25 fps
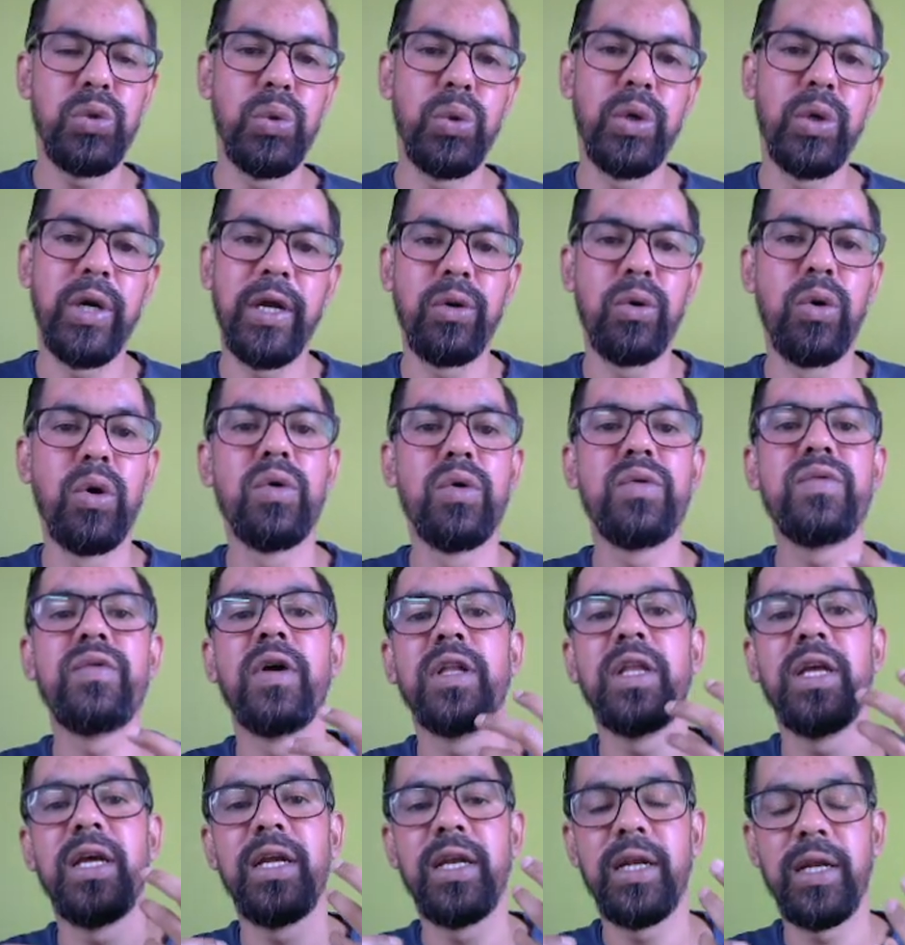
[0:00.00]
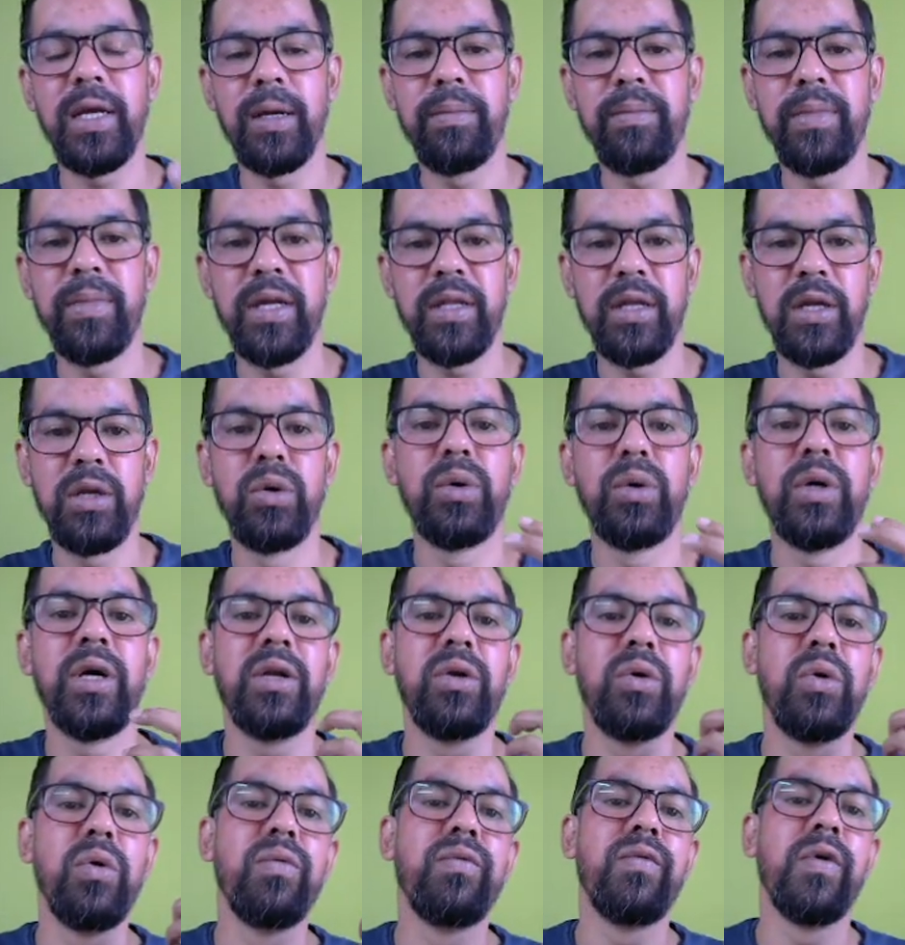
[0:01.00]
You can go for the income method, you
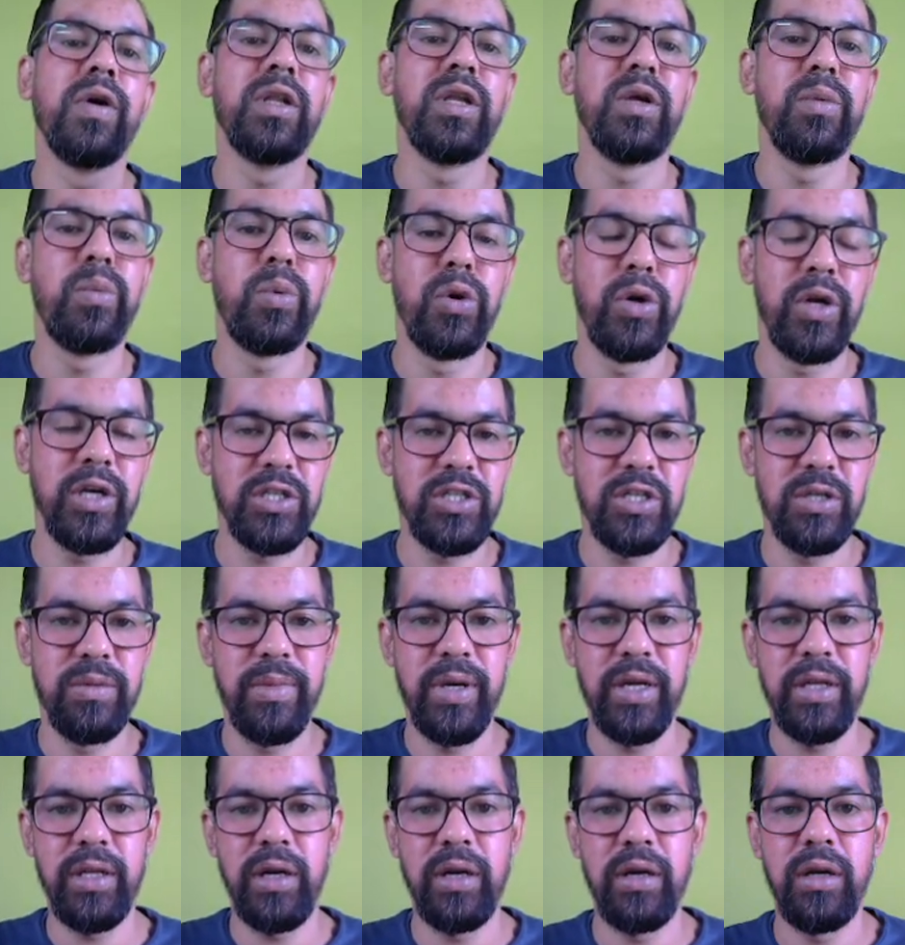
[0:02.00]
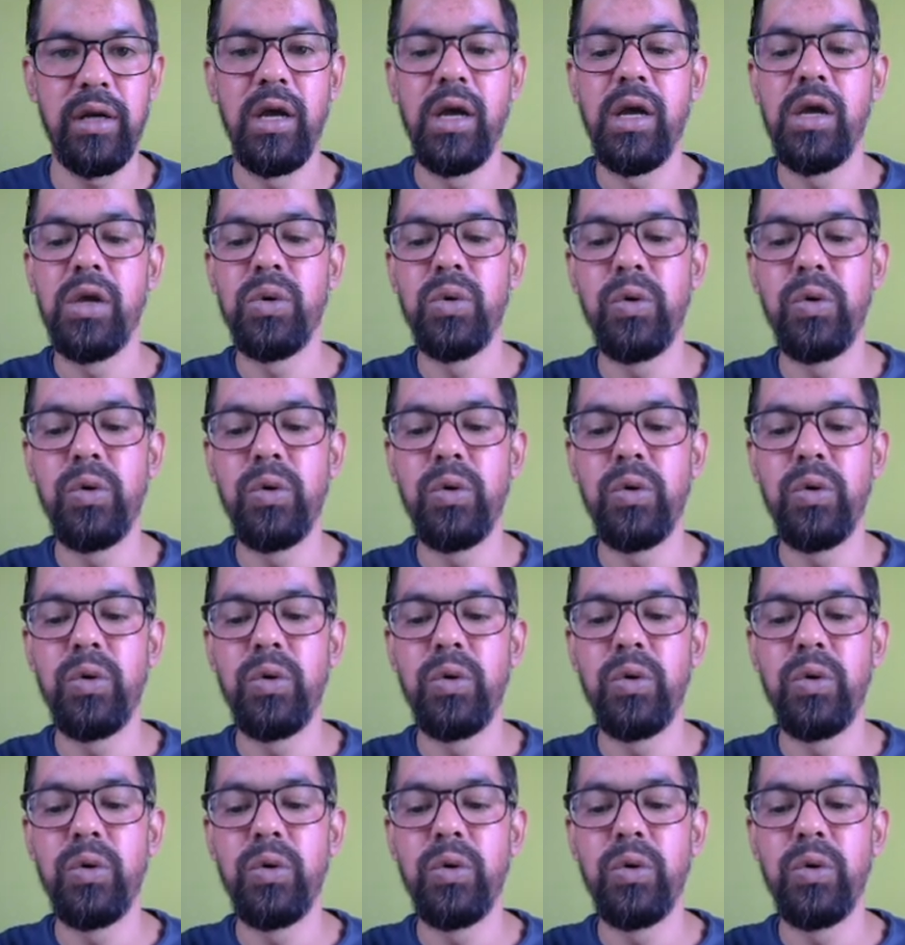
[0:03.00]
can go for the production method,